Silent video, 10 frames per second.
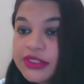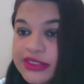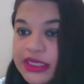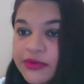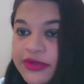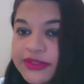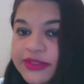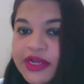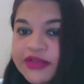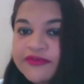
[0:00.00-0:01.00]
accelerate
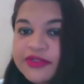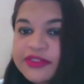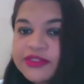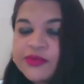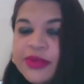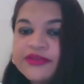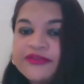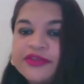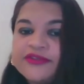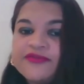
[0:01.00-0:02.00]
their efforts to
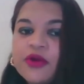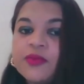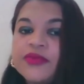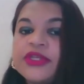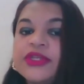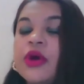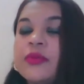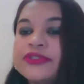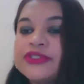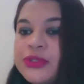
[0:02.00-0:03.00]
benefit from the new
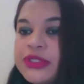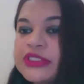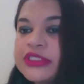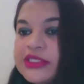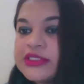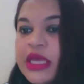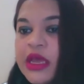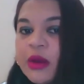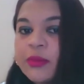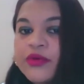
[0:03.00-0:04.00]
opportunities
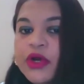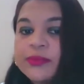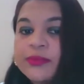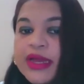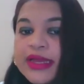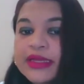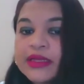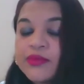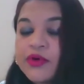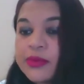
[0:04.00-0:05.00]
brought
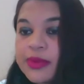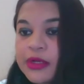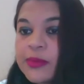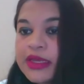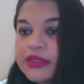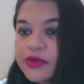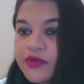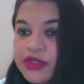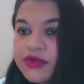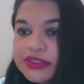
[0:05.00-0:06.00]
about by the
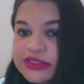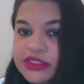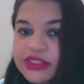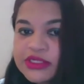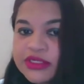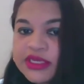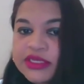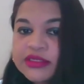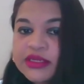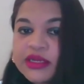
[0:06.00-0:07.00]
green transition
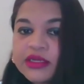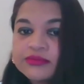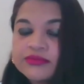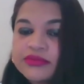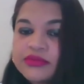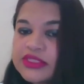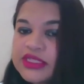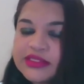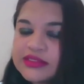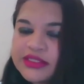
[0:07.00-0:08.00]

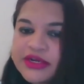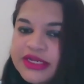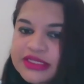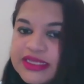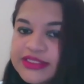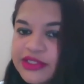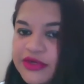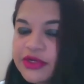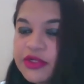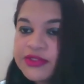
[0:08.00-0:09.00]
starting last
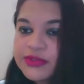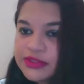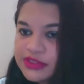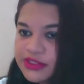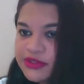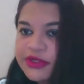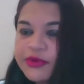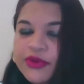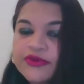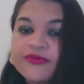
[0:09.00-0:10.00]
year and also this year
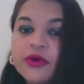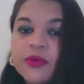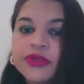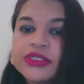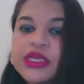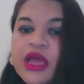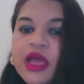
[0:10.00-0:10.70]
and going forward.